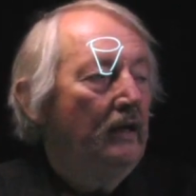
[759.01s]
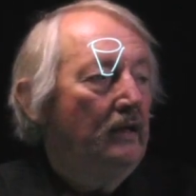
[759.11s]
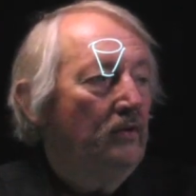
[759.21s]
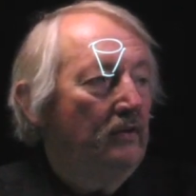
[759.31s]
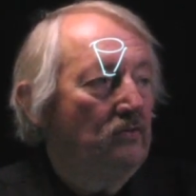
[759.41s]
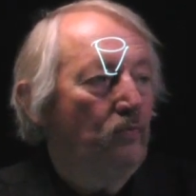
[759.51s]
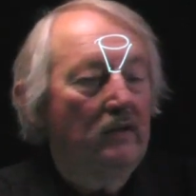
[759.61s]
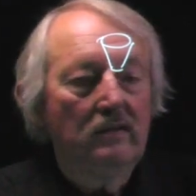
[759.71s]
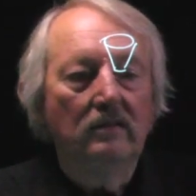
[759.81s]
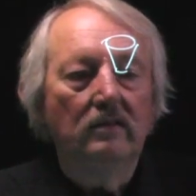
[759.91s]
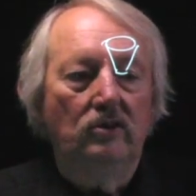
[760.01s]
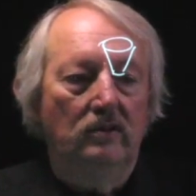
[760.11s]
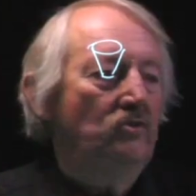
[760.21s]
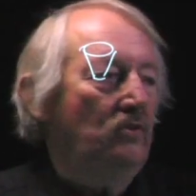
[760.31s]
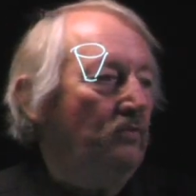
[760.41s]
Now there's one
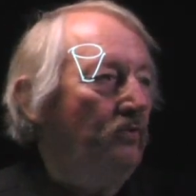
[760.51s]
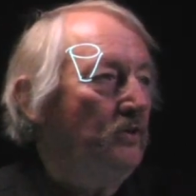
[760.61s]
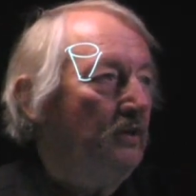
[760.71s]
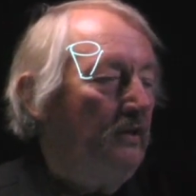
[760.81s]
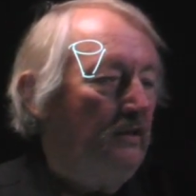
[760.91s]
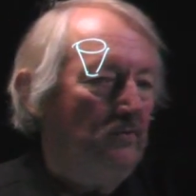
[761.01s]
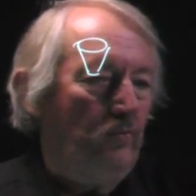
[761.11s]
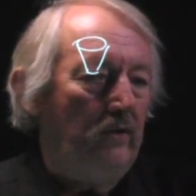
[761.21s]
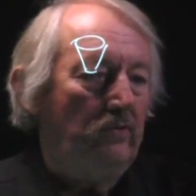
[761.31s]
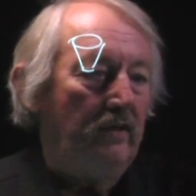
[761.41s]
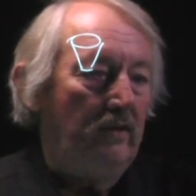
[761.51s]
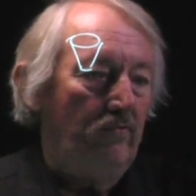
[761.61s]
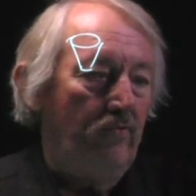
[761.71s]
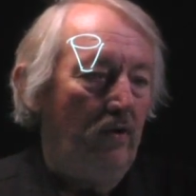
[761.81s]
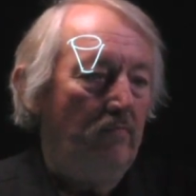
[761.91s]
condition. So the vertical here is where you take it
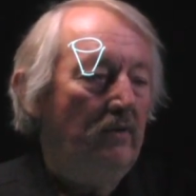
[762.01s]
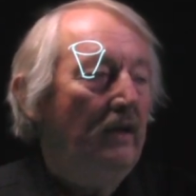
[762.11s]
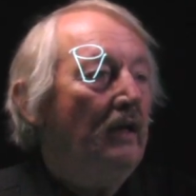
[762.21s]
from.